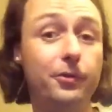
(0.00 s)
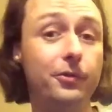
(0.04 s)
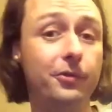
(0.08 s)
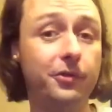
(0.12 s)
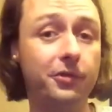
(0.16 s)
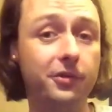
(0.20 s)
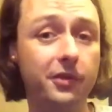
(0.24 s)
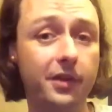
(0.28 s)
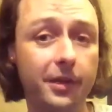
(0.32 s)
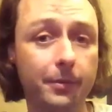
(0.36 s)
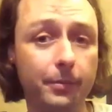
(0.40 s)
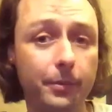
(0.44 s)

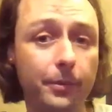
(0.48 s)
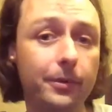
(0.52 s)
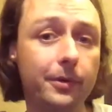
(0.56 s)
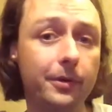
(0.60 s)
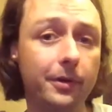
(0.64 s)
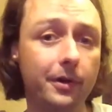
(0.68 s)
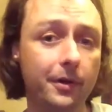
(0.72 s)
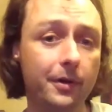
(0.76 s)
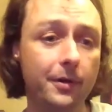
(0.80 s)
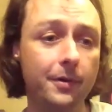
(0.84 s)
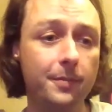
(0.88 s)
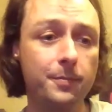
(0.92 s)
Saber
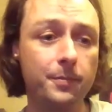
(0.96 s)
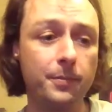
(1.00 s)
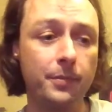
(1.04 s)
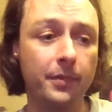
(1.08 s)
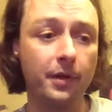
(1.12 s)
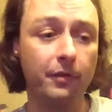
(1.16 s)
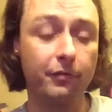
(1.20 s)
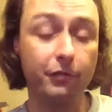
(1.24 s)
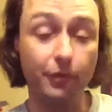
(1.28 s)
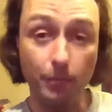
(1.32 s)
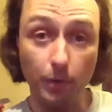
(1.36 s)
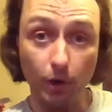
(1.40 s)

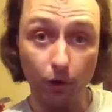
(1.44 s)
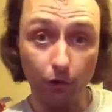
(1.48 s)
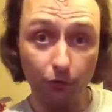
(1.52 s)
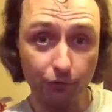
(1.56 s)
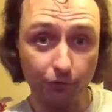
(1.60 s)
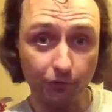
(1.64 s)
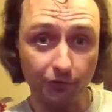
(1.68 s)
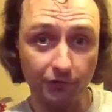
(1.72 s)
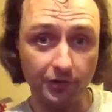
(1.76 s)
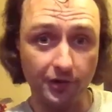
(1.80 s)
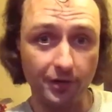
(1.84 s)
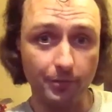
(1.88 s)
from Ultra
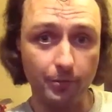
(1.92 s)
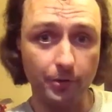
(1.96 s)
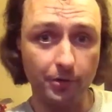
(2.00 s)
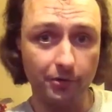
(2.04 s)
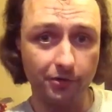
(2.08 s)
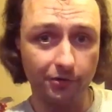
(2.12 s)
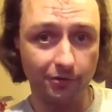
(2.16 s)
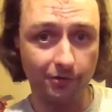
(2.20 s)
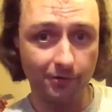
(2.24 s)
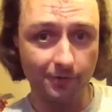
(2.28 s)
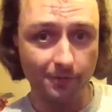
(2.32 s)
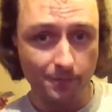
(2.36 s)

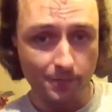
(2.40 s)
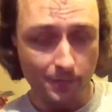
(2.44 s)
Sabres.